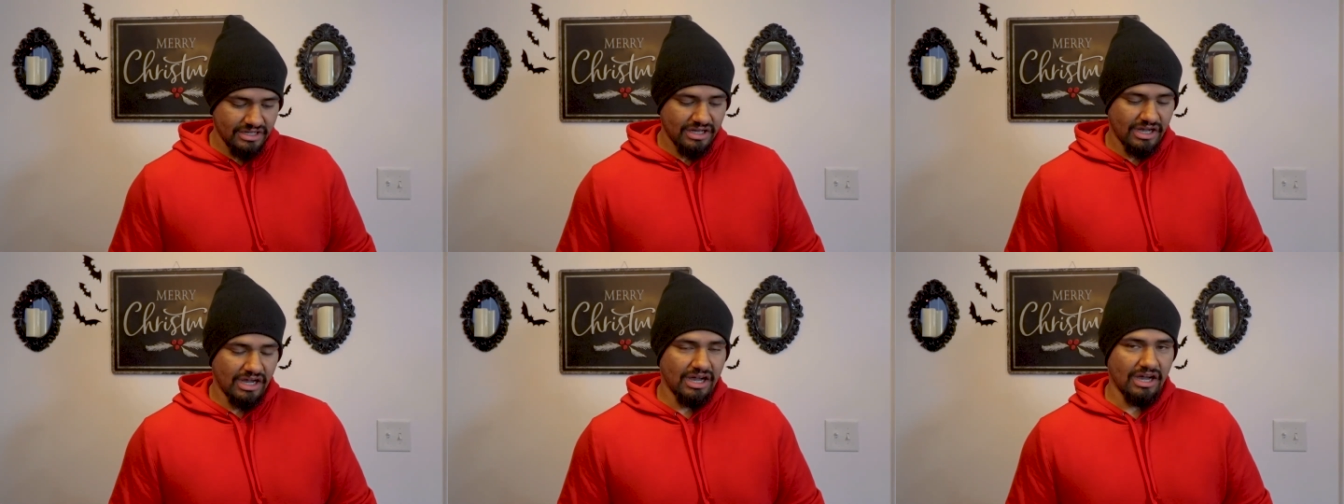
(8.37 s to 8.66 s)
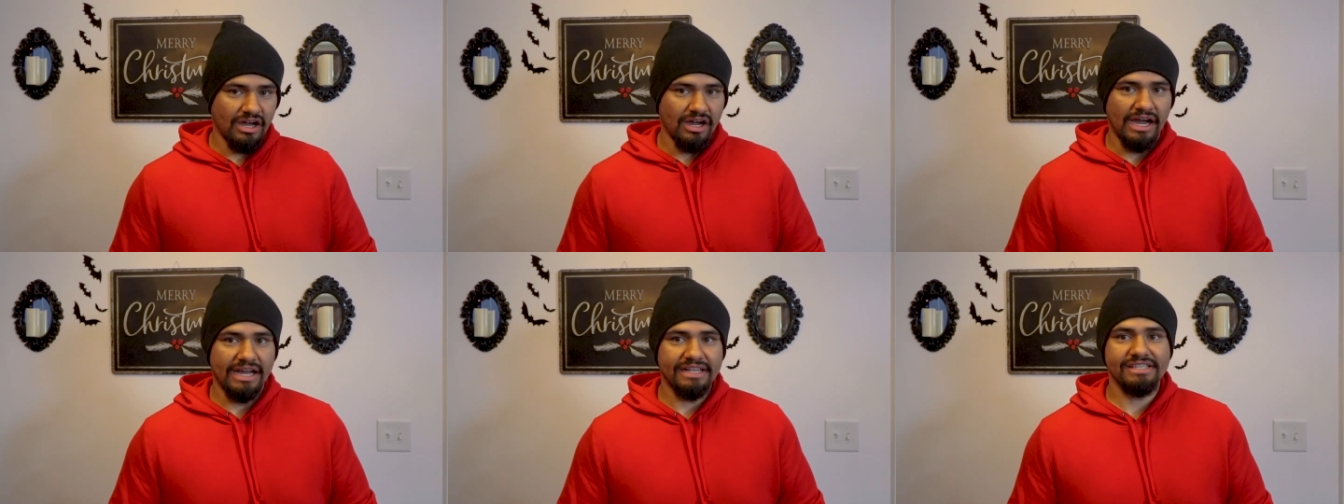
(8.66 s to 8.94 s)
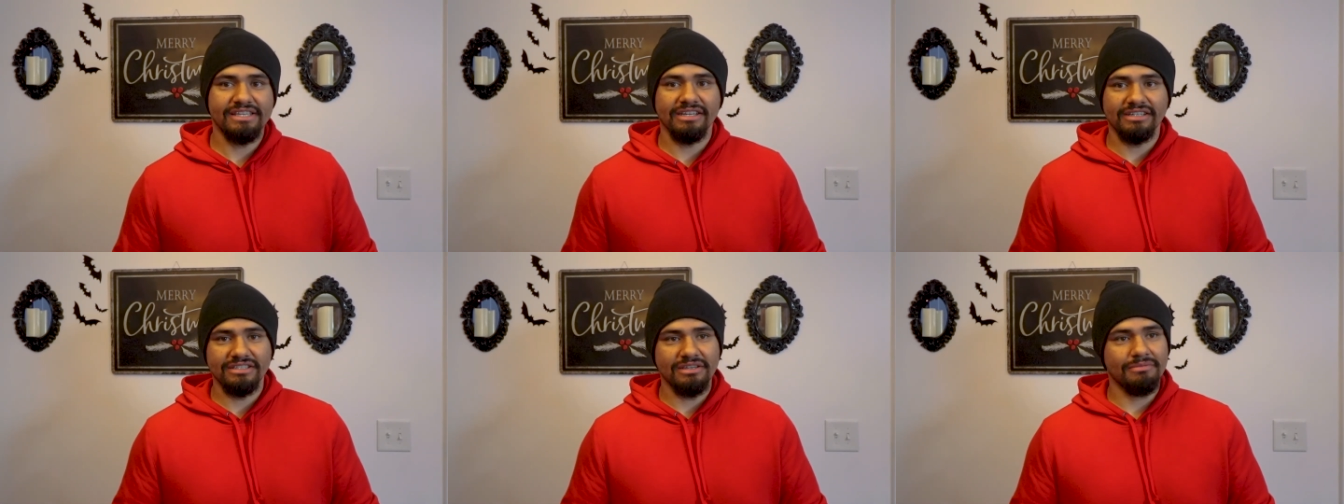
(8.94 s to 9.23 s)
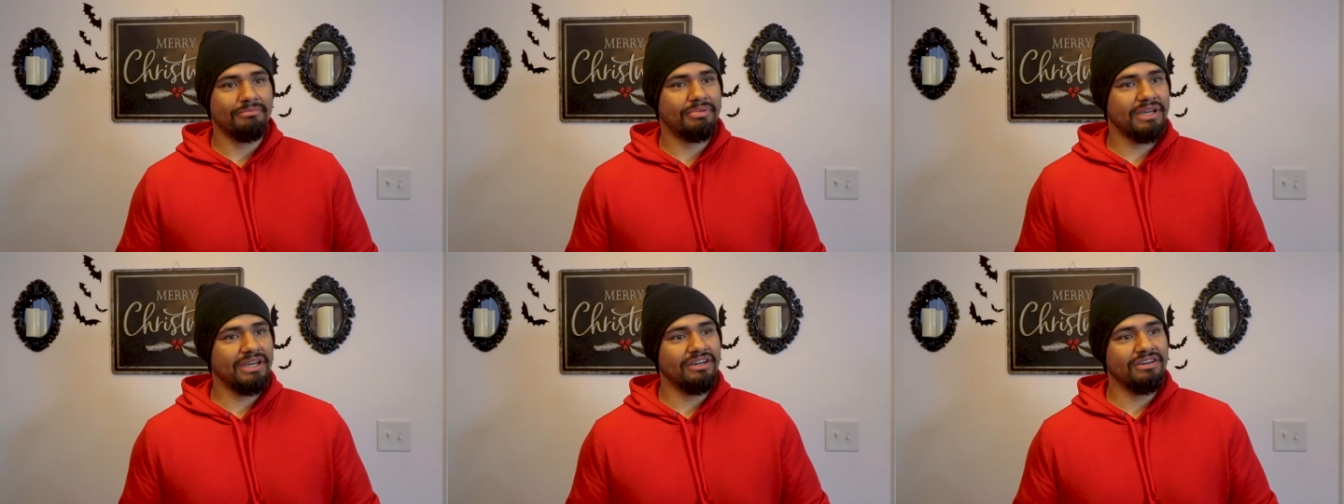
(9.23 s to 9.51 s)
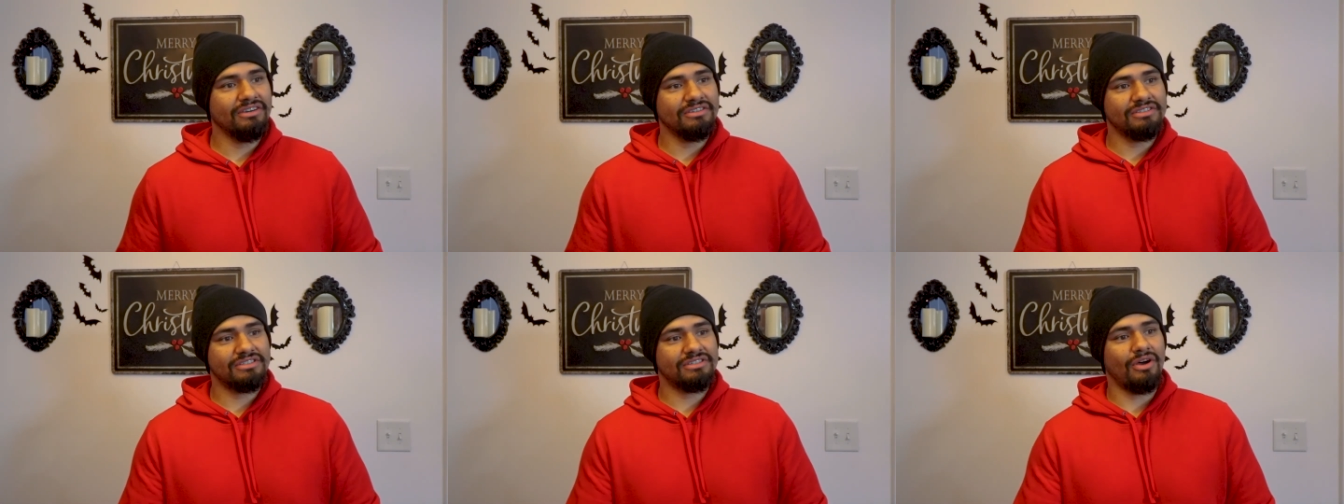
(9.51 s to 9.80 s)
I took some
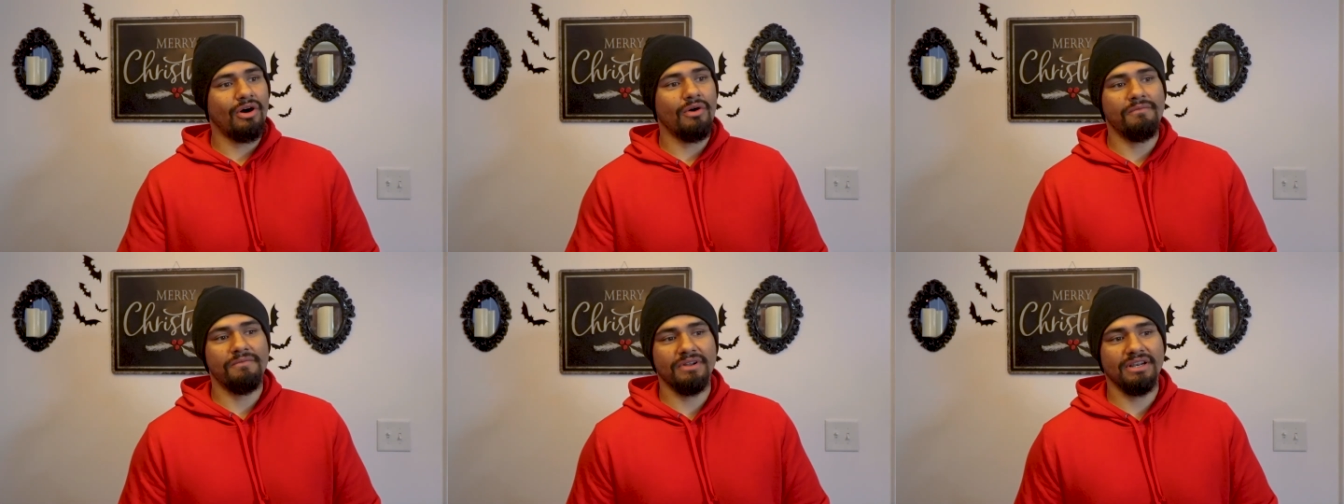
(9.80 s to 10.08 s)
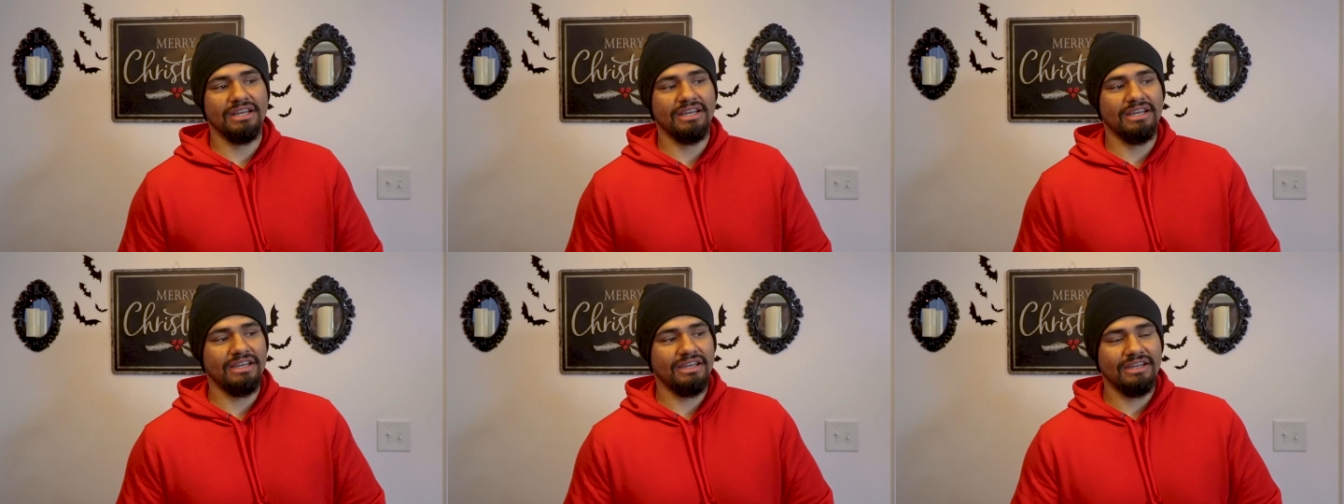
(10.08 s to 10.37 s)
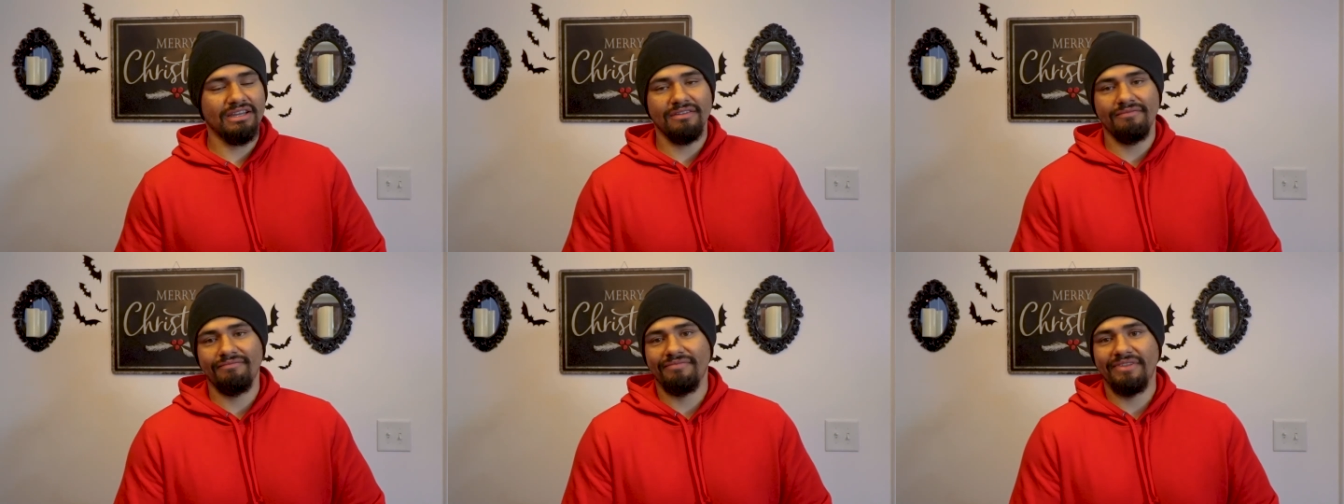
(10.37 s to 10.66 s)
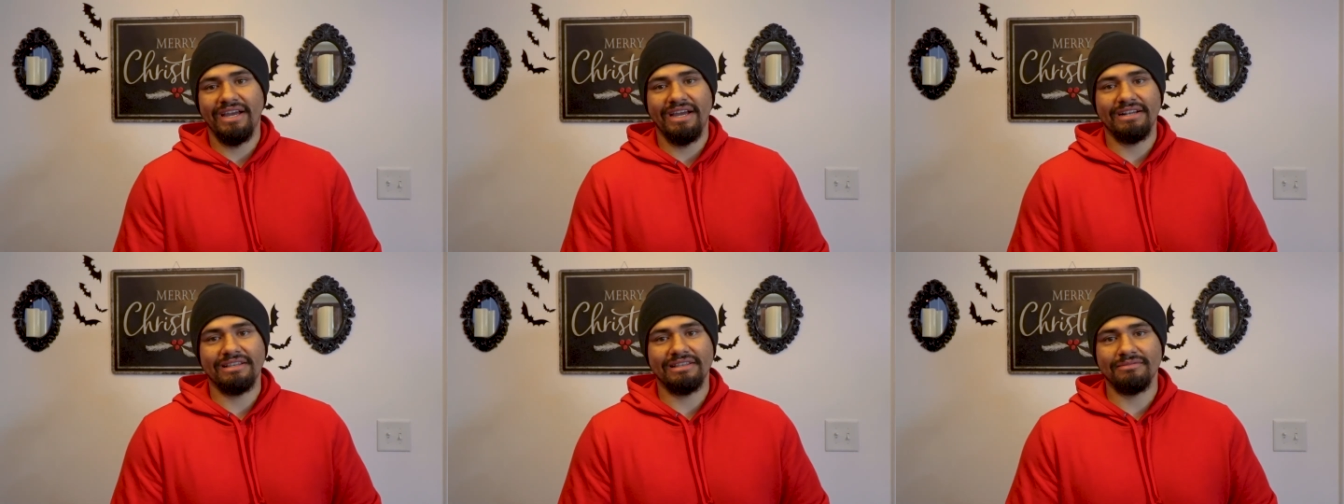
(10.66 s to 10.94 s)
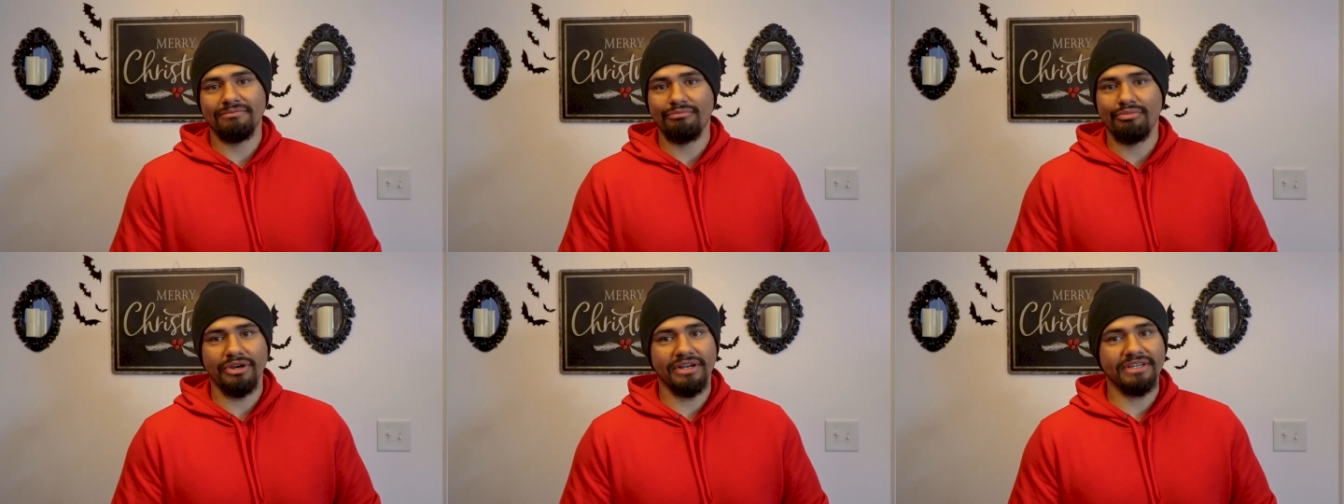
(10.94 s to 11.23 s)
pills, hopefully
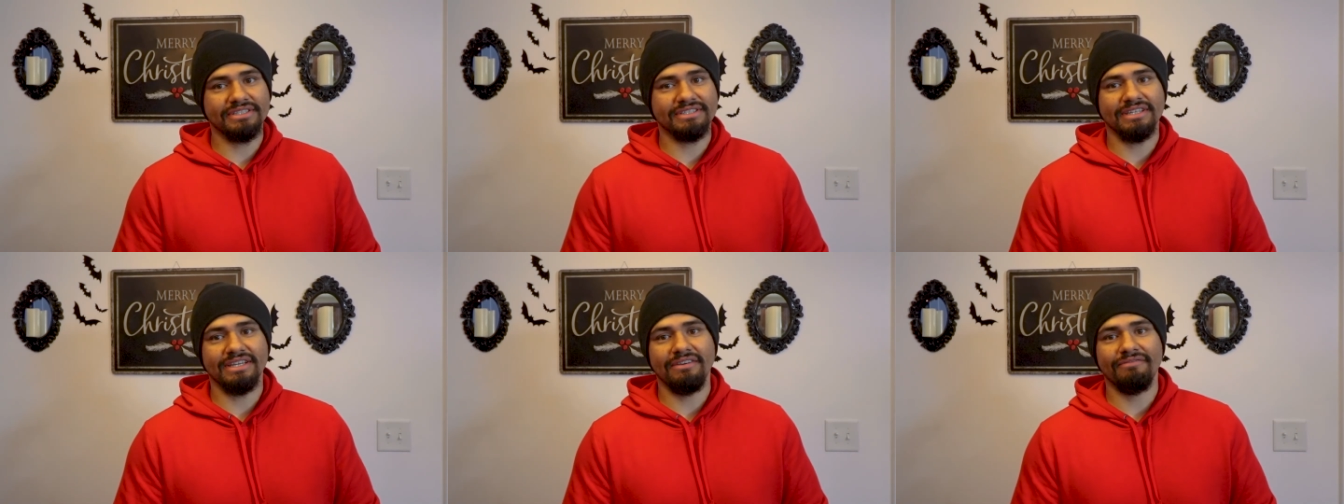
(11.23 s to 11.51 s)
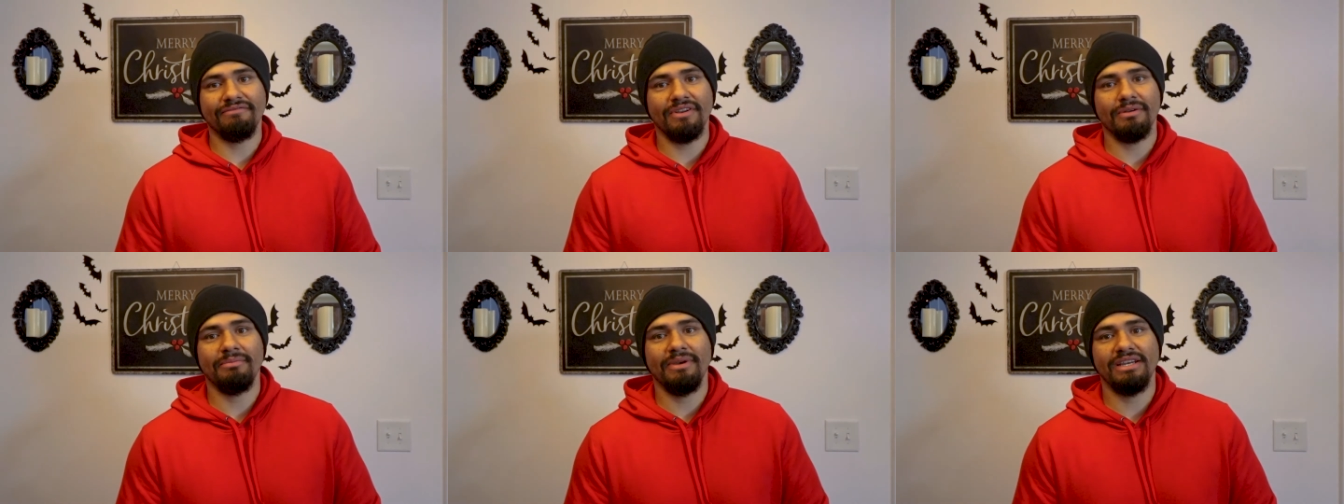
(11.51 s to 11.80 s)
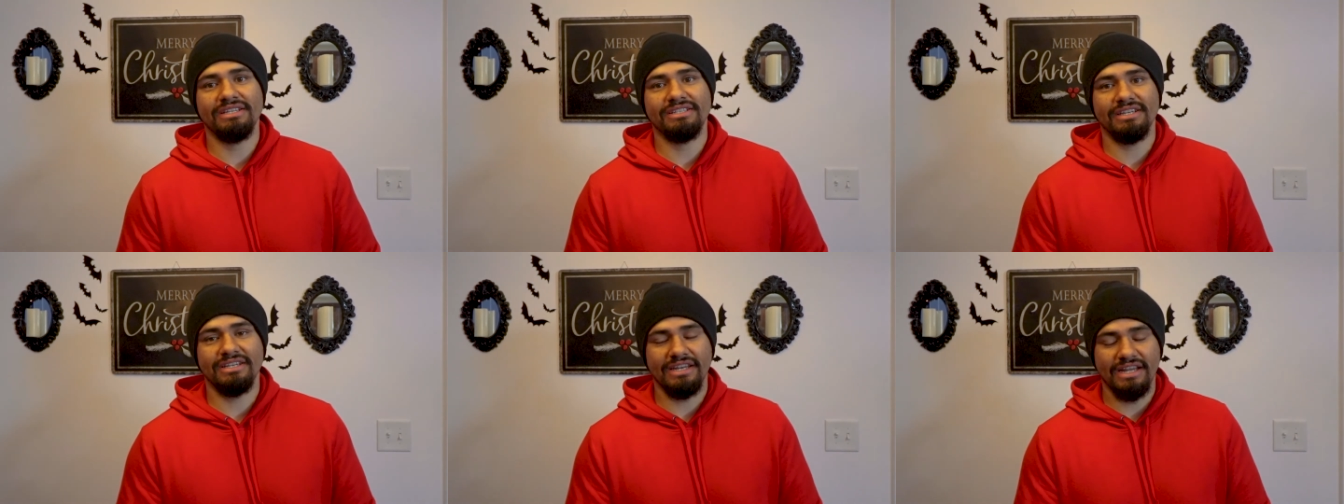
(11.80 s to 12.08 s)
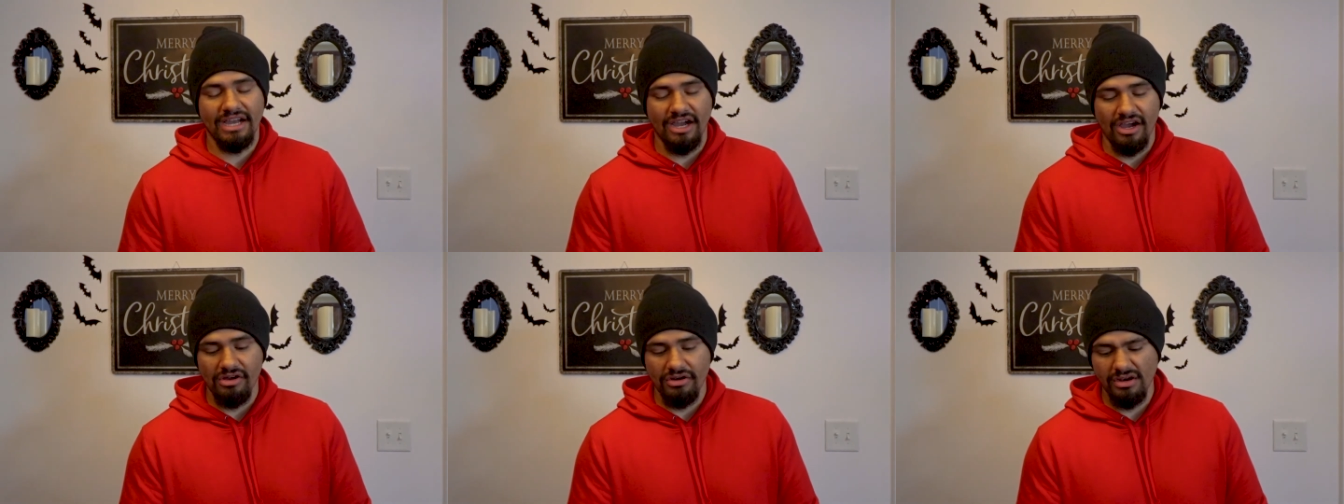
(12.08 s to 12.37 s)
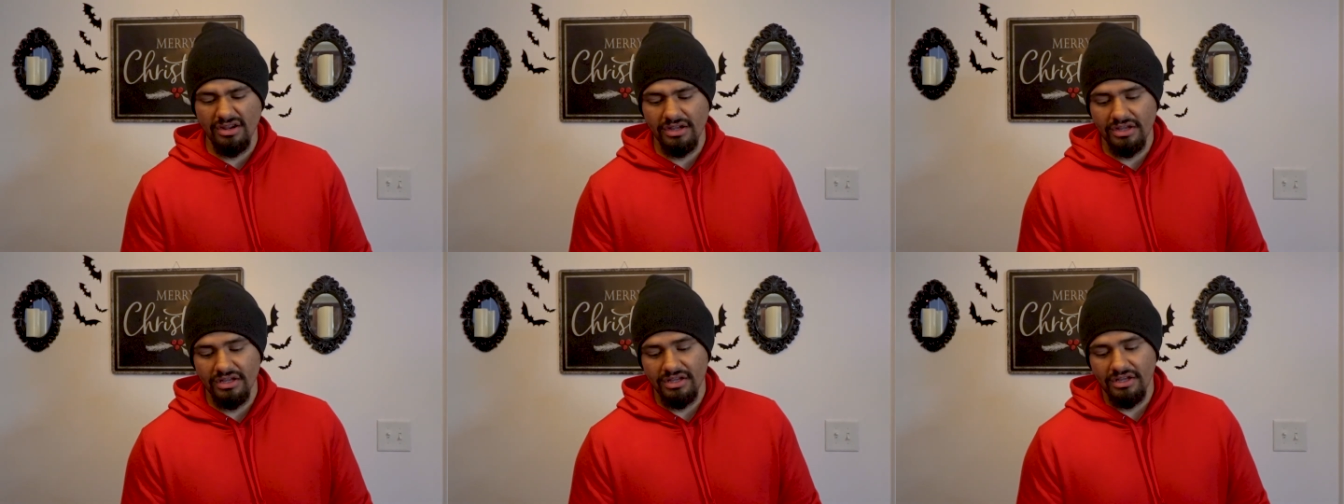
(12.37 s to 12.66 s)
that brings the inflammation
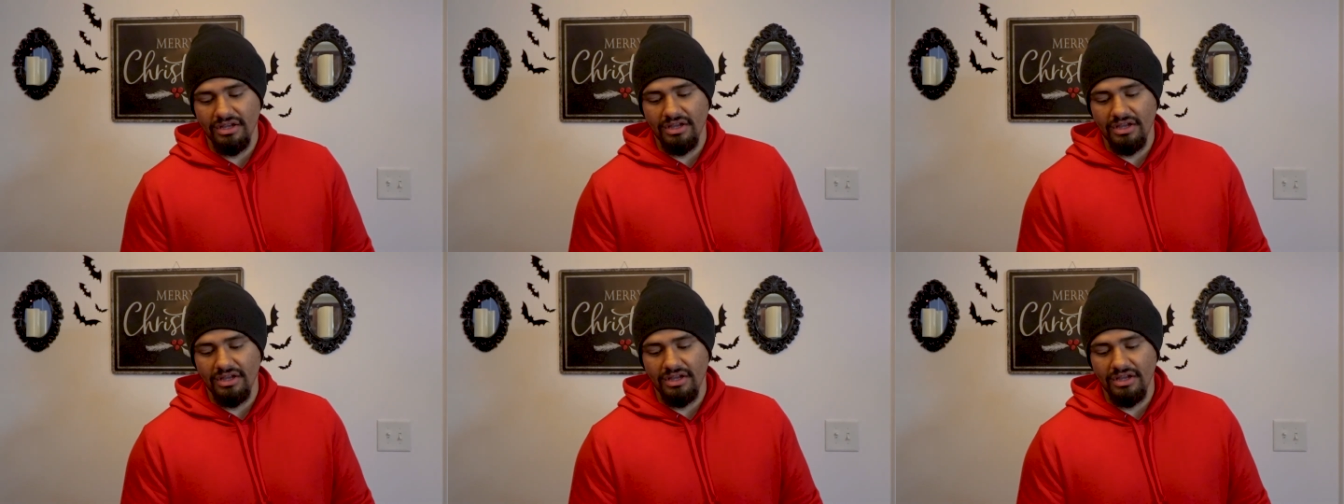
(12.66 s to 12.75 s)
down.